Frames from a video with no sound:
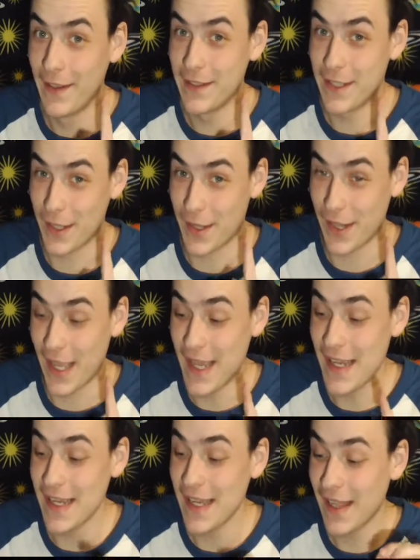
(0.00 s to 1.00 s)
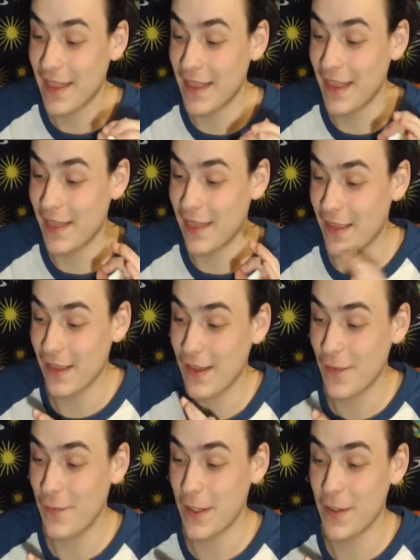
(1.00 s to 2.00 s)
To say that
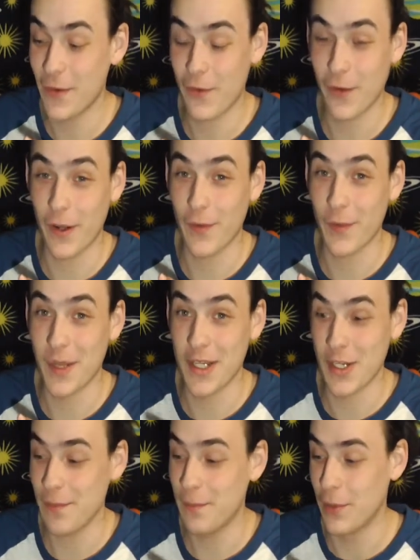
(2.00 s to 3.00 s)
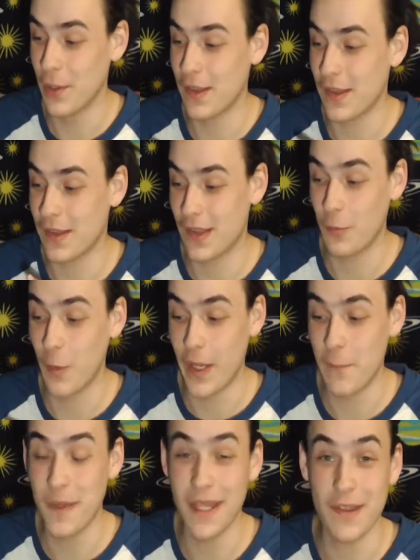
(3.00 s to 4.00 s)
this figure's transformation puts its
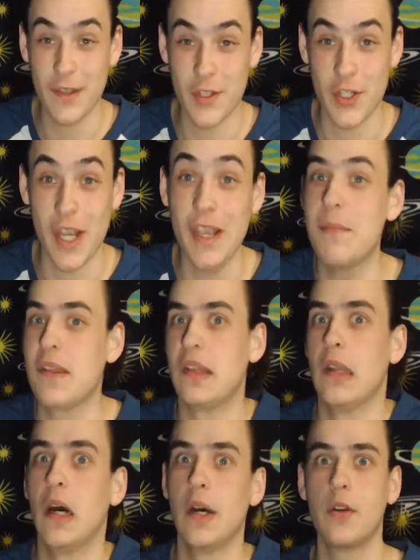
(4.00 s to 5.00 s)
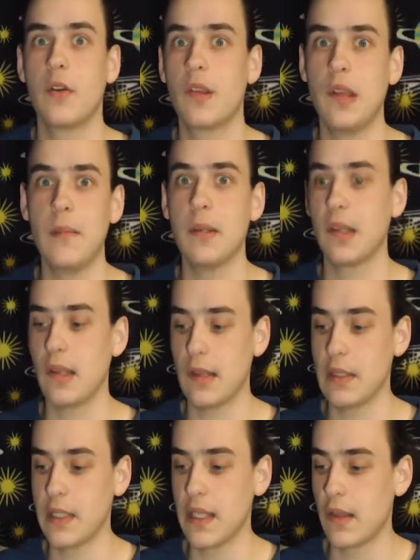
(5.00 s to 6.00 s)
wave mates to shame is an understatement to say
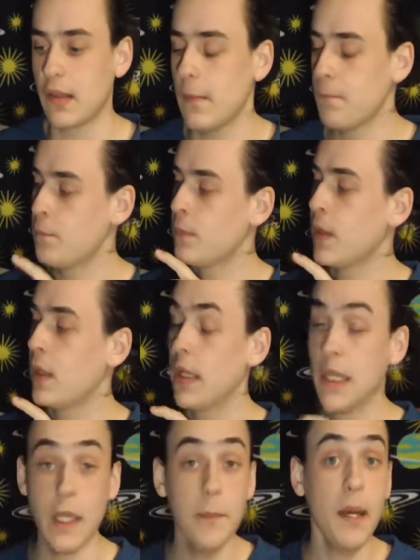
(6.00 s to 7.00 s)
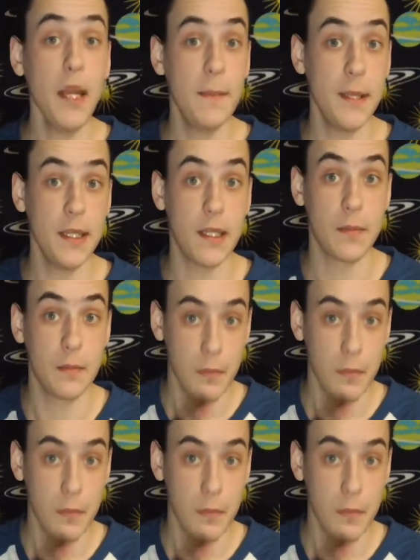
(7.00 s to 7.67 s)
the least. In my opinion,